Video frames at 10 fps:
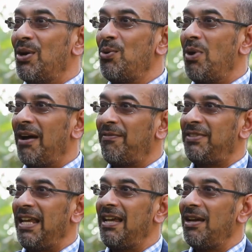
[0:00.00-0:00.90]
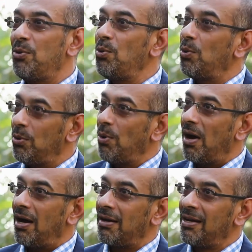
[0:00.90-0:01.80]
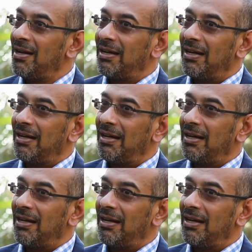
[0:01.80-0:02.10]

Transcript: who are